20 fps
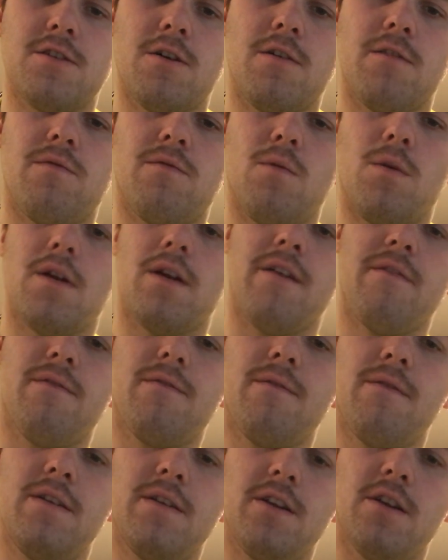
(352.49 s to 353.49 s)
So if, if
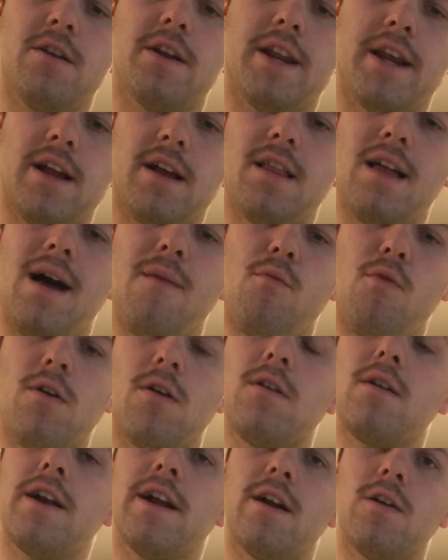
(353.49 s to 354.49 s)
you're getting a lot
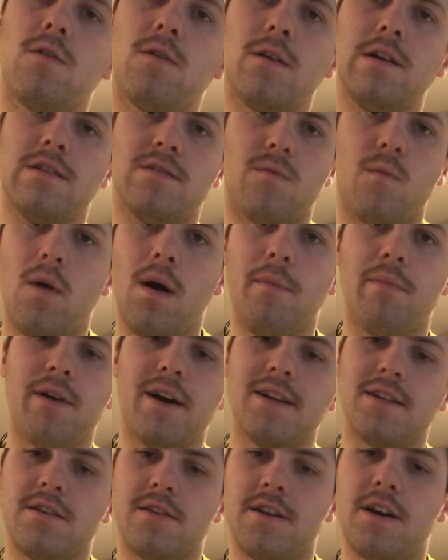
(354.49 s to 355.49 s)
more inquiries from one
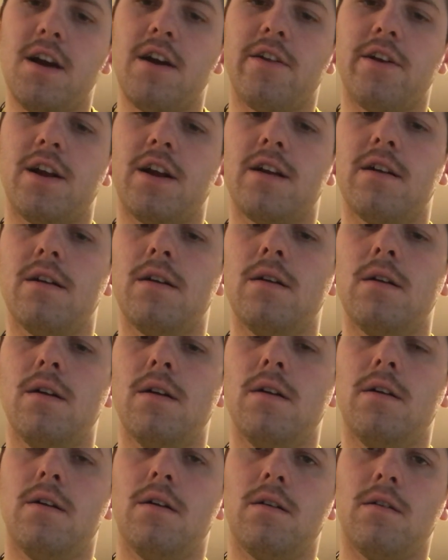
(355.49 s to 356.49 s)
place or the other,
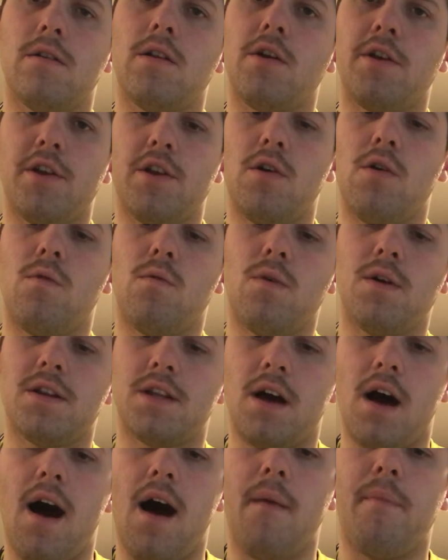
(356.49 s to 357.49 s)
you know, you know what
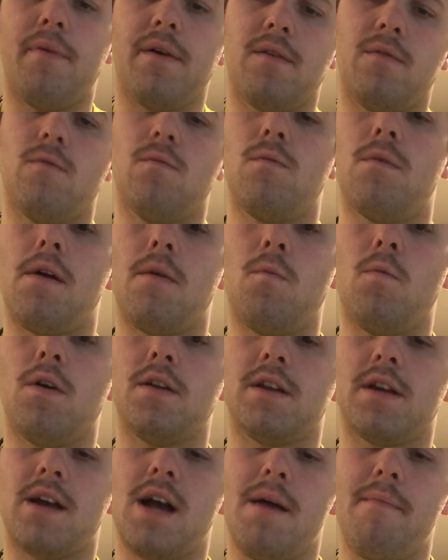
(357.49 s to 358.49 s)
to up and, and
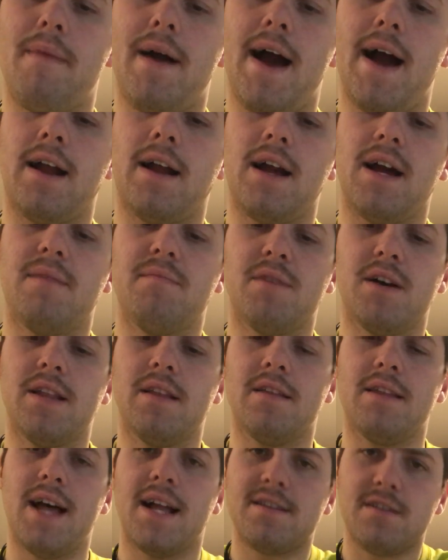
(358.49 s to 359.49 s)
what to cut back on.
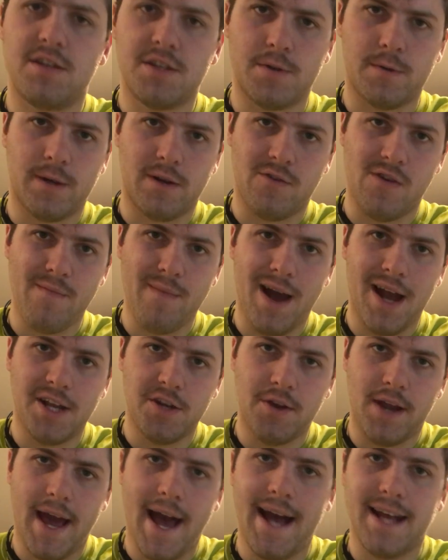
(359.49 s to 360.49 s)
But that's also going to
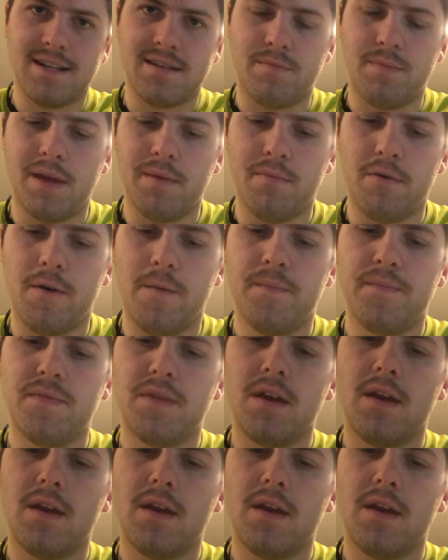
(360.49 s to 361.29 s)
remind you to ask people.